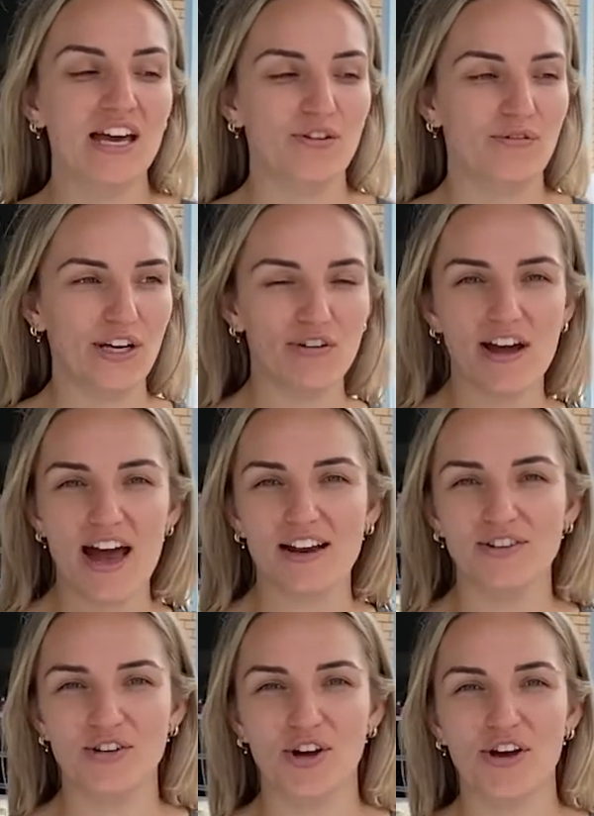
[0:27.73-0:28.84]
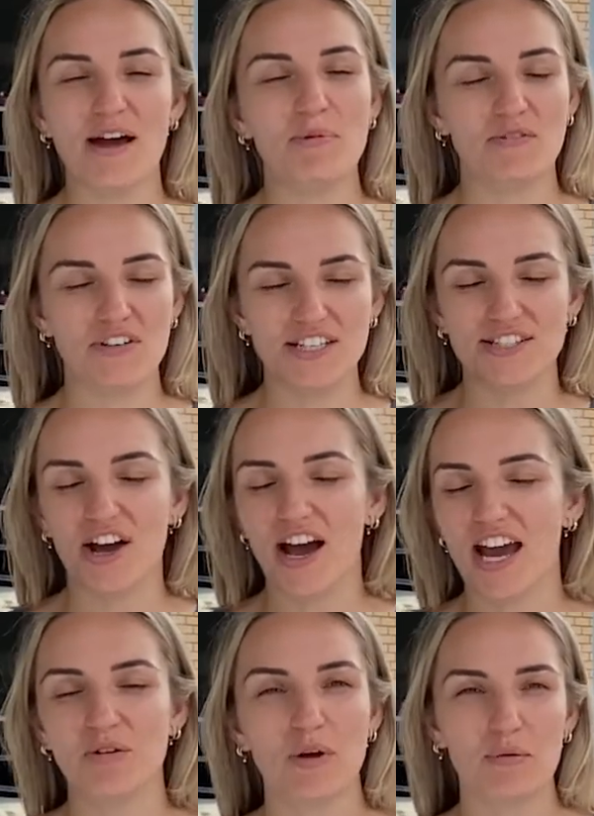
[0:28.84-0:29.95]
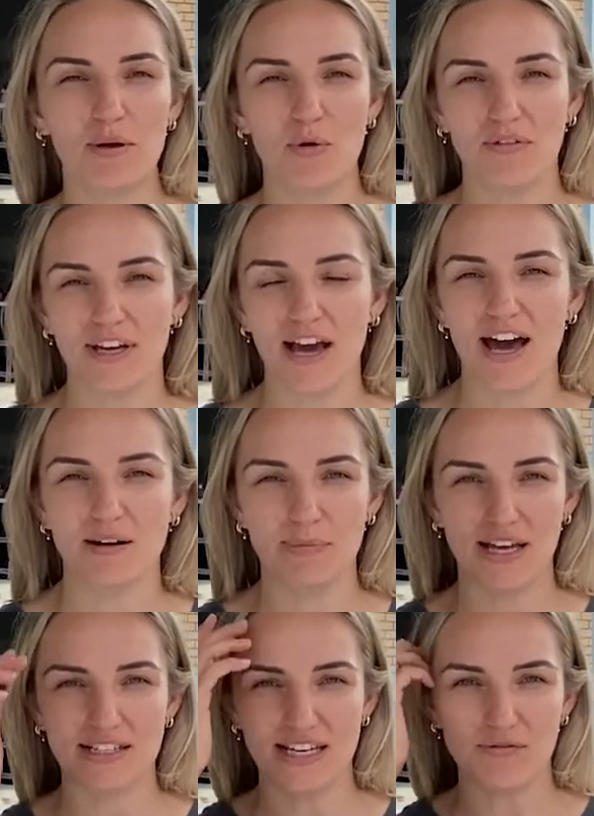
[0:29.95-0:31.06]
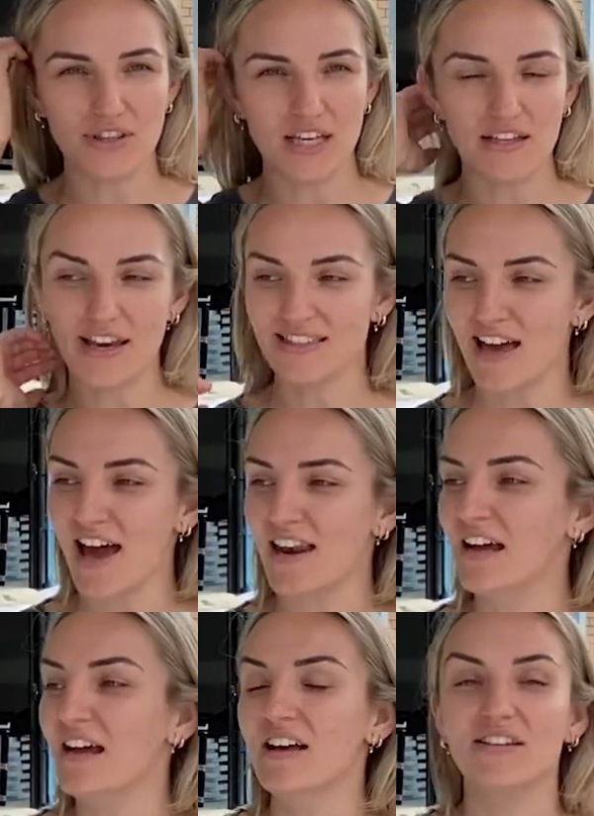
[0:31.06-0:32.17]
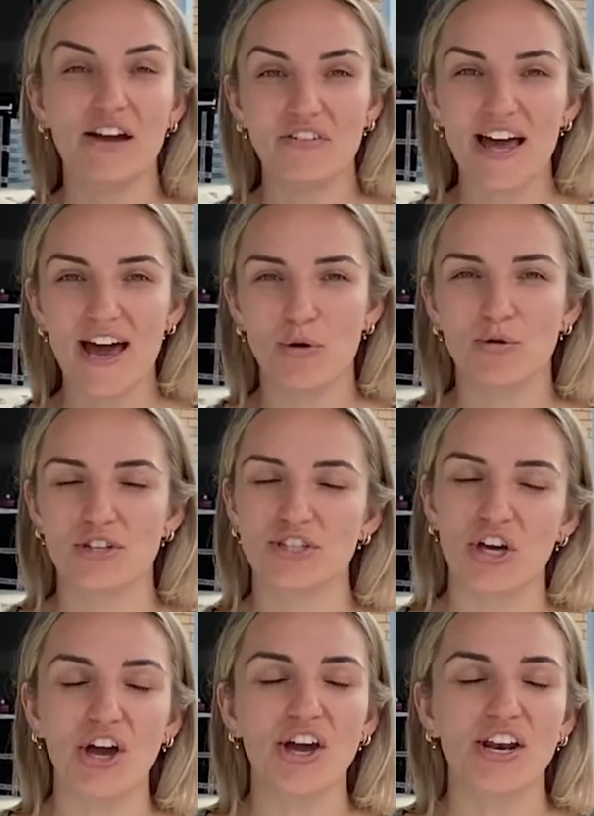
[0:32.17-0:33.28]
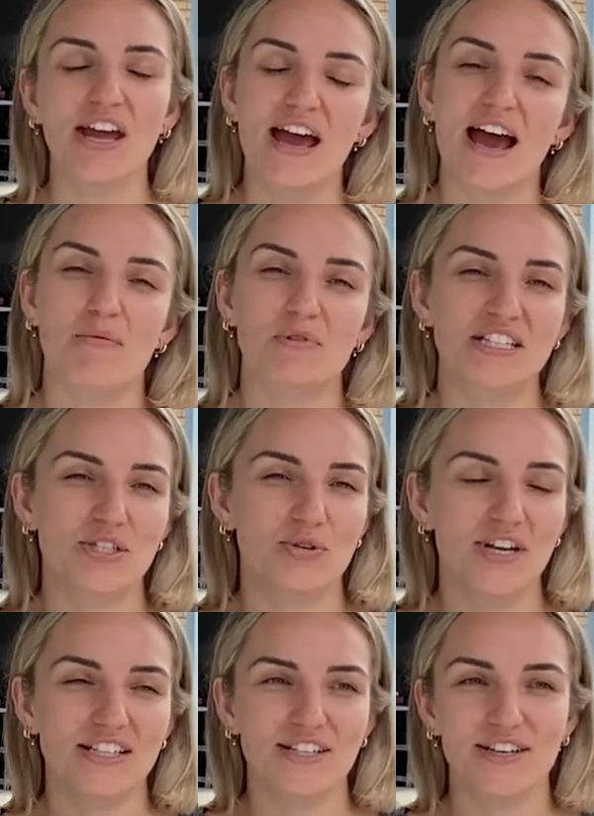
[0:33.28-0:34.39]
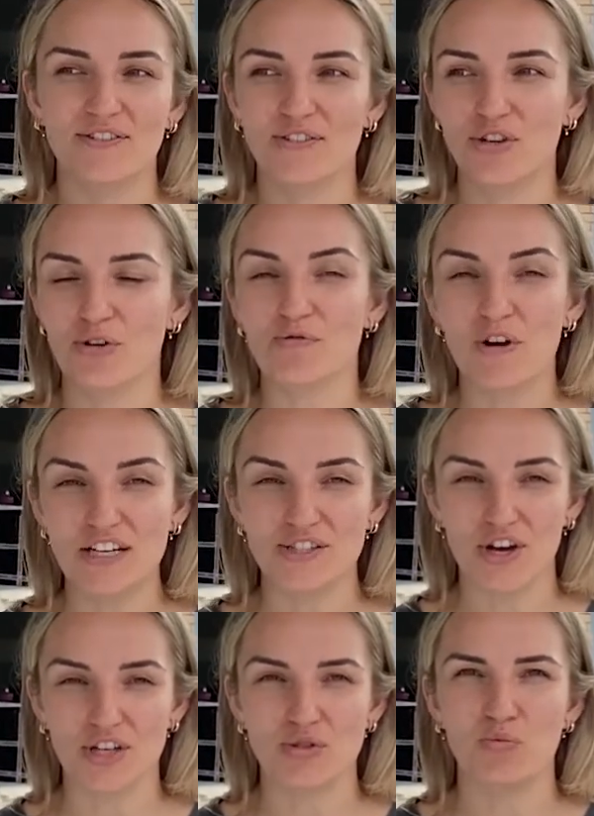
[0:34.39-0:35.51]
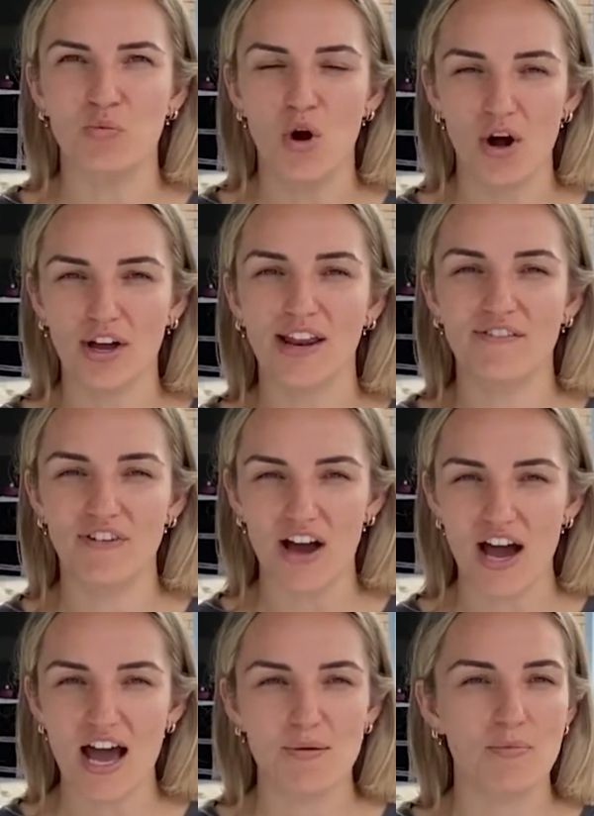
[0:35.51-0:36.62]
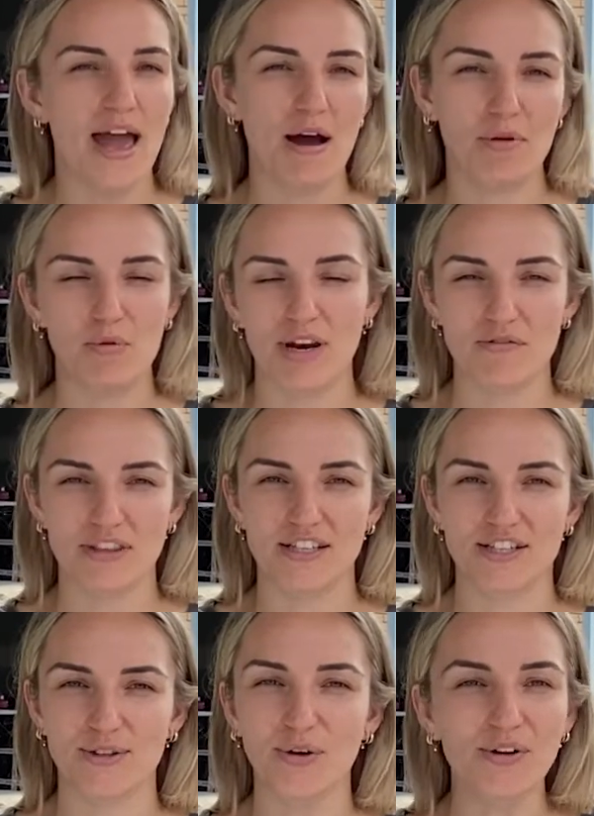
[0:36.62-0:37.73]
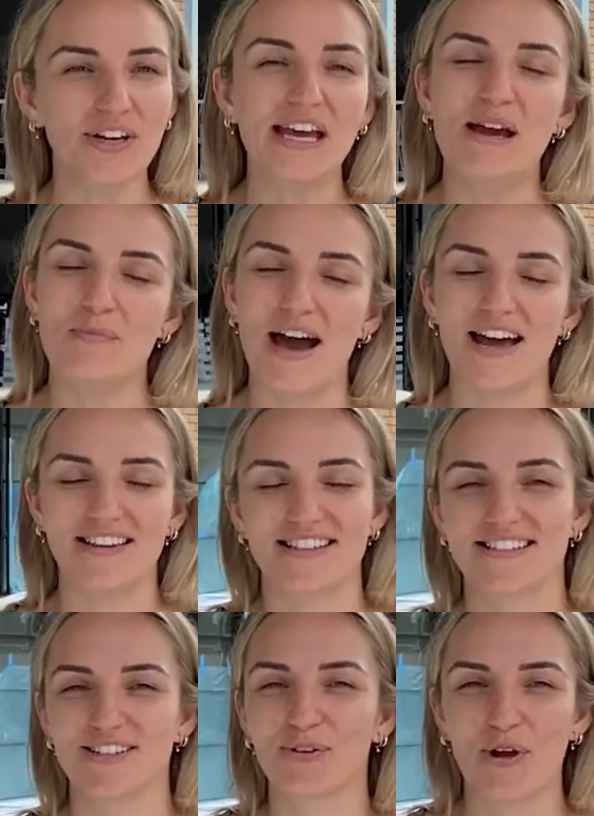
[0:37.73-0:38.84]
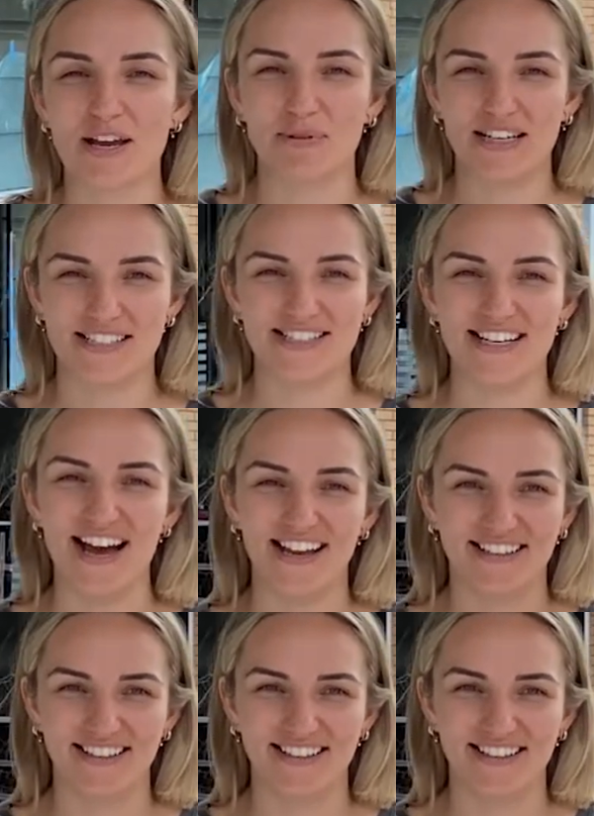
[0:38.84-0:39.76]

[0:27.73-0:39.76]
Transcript: figure out, a bit of a design where we want the garden beds and everything like that, level out all the dirt. We still need to, research what kind of vibe, how we want everything to look, but this is a great place to start.